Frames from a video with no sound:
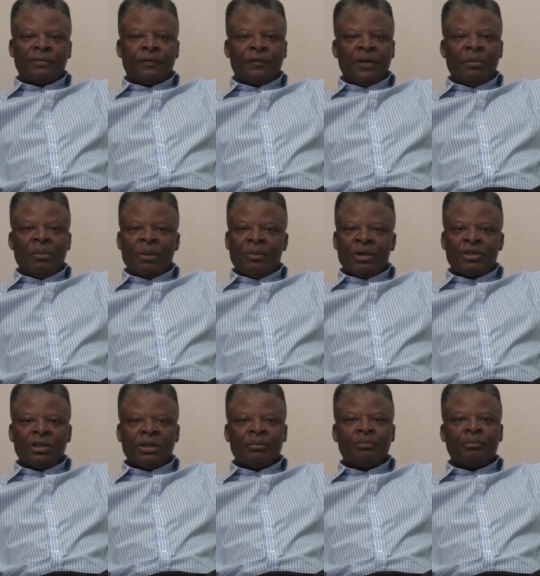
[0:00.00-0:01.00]
free
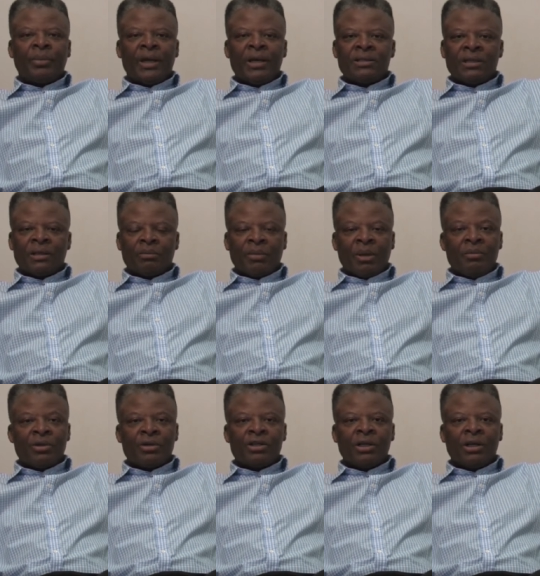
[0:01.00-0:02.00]
membership, basic
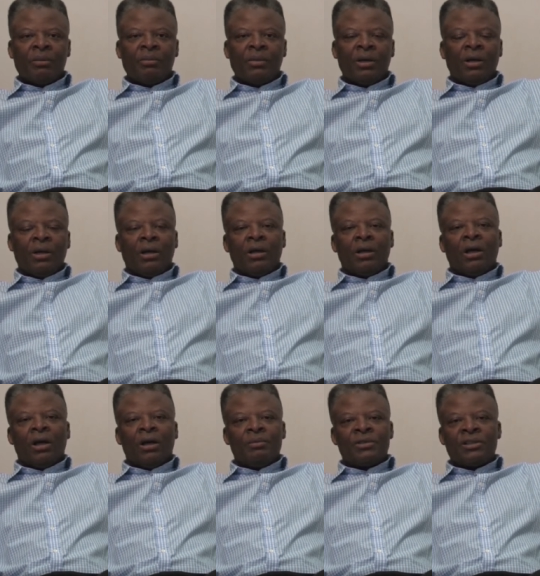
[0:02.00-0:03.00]
membership,
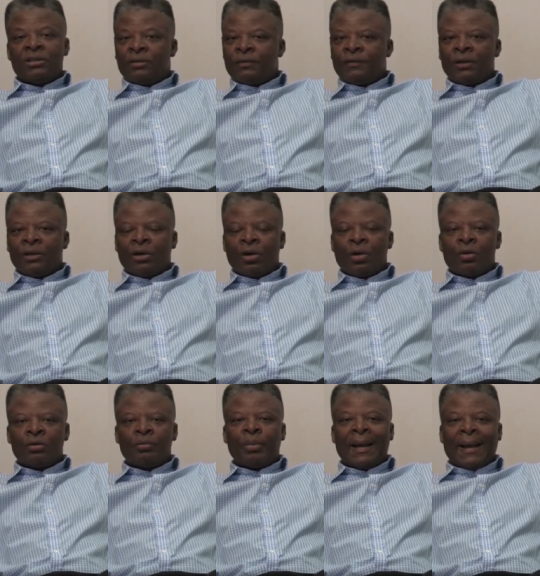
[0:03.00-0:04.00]
silver,
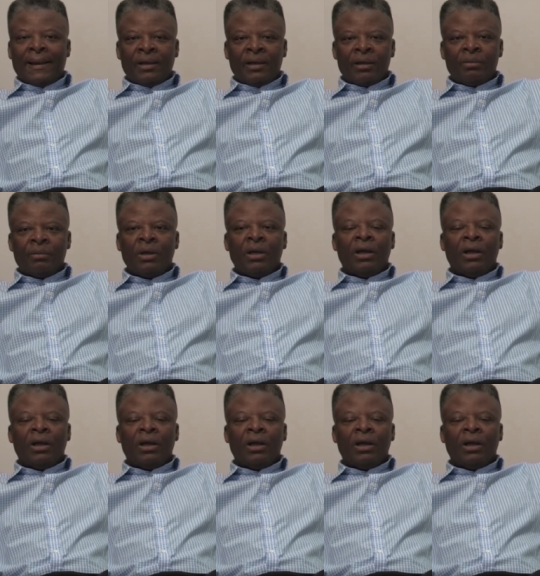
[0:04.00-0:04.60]
gold, platinum.